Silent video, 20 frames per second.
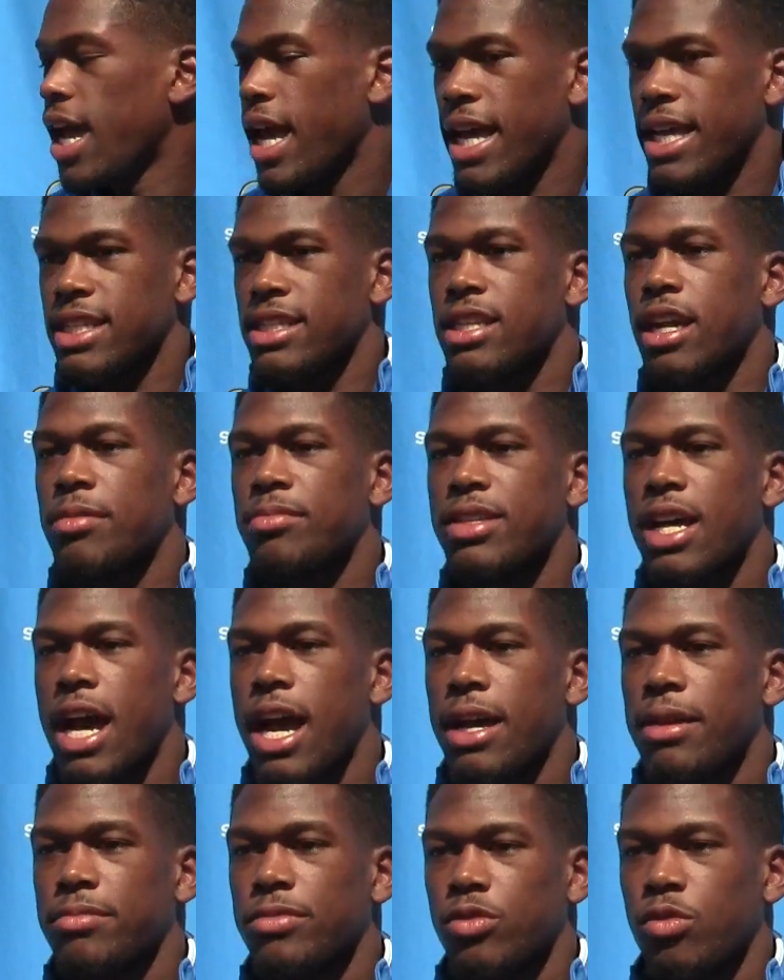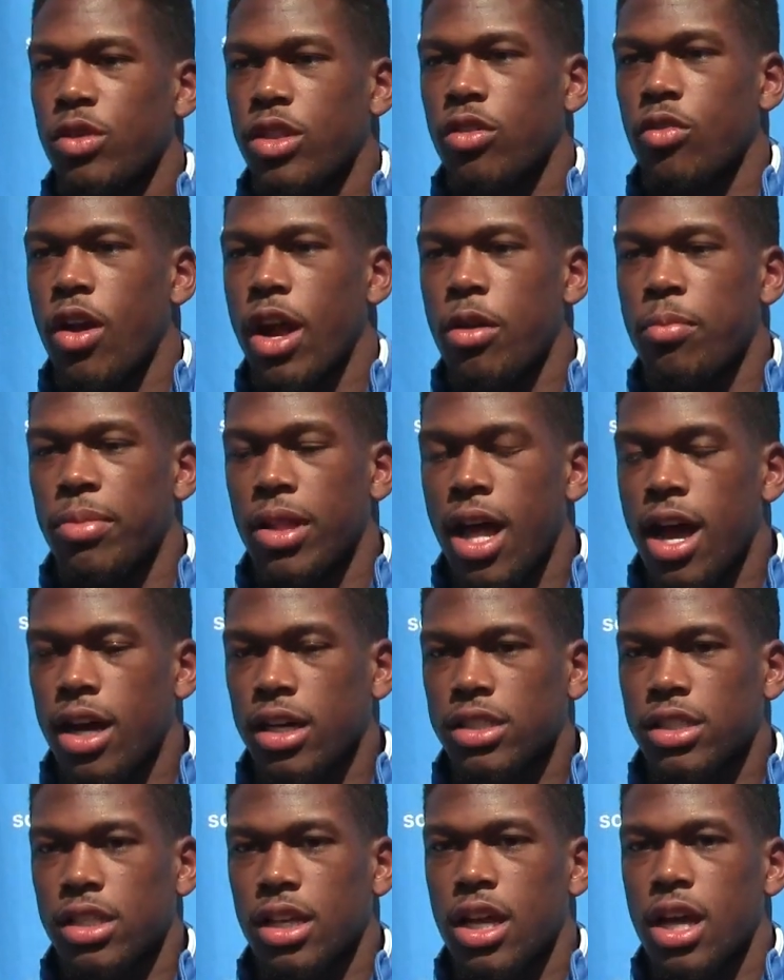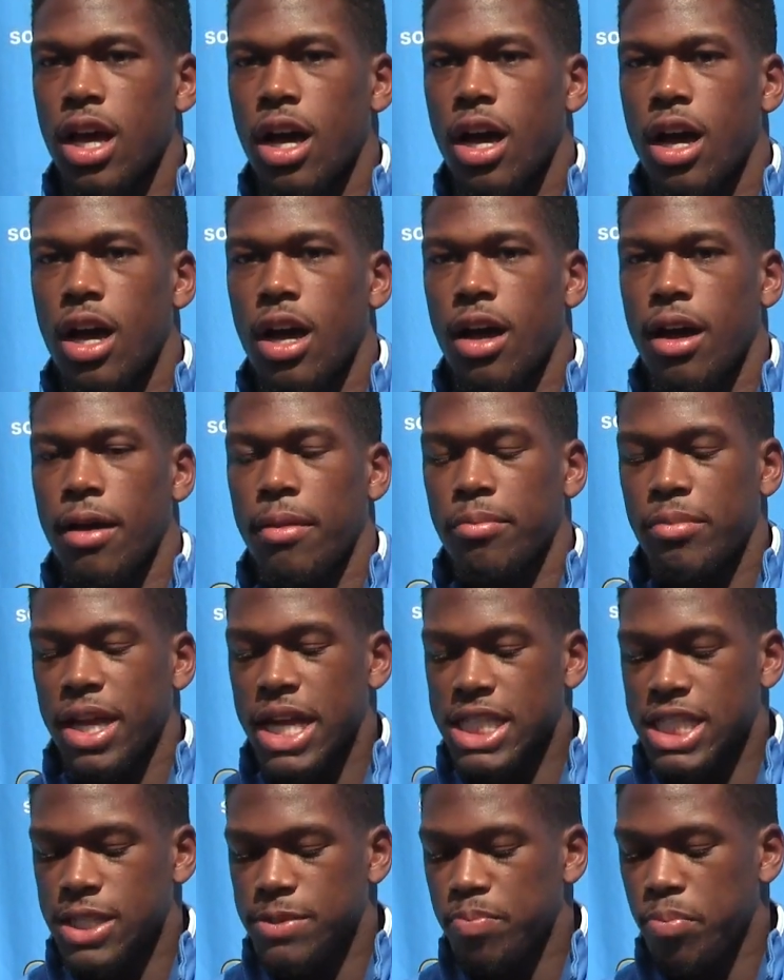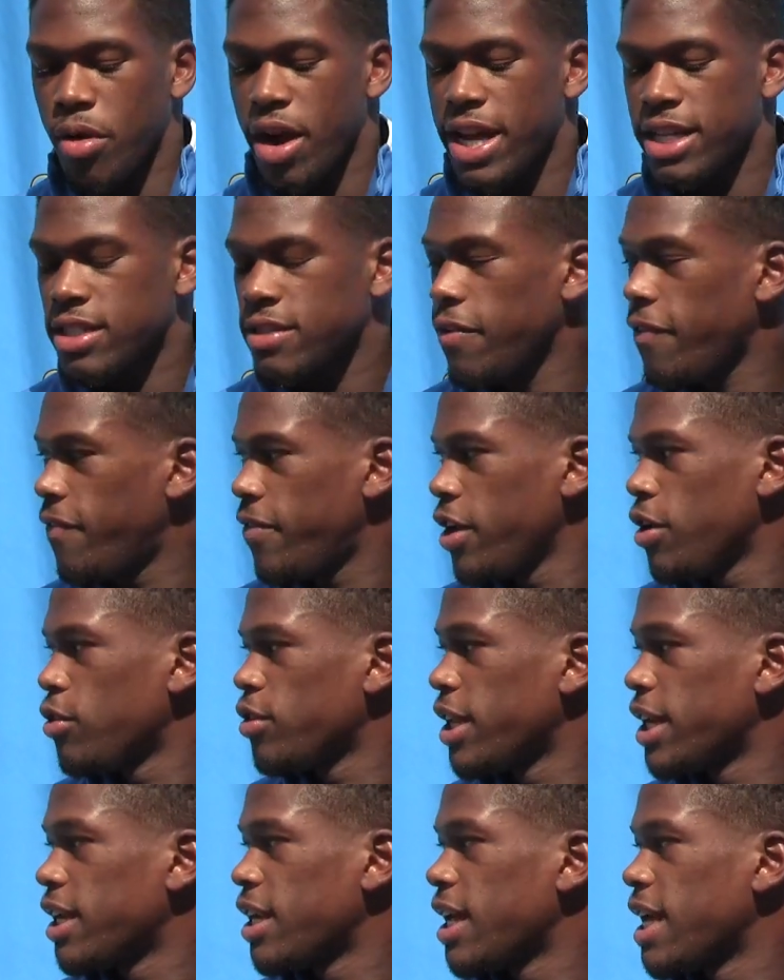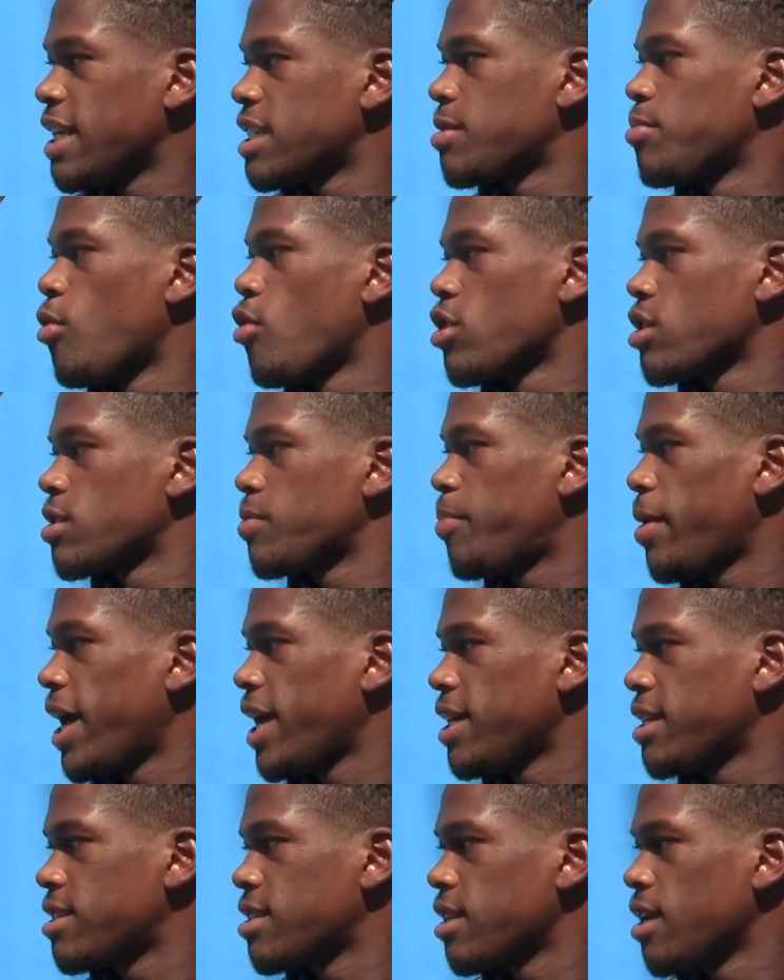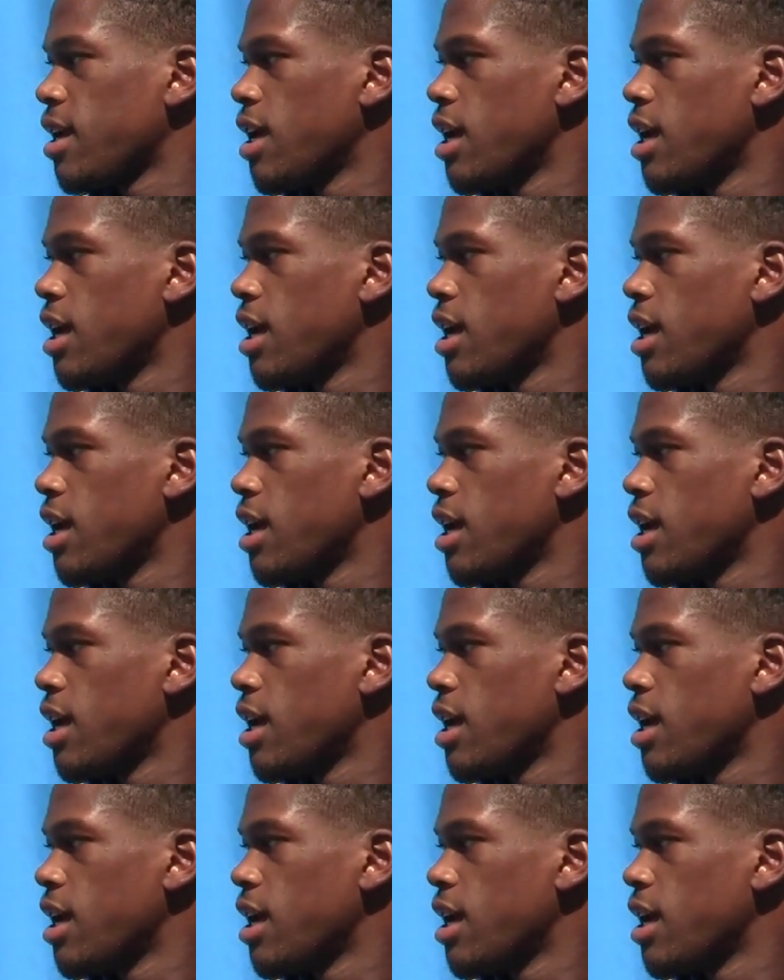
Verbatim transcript: And sometimes with great blocks, um, it spreads the field and it's more space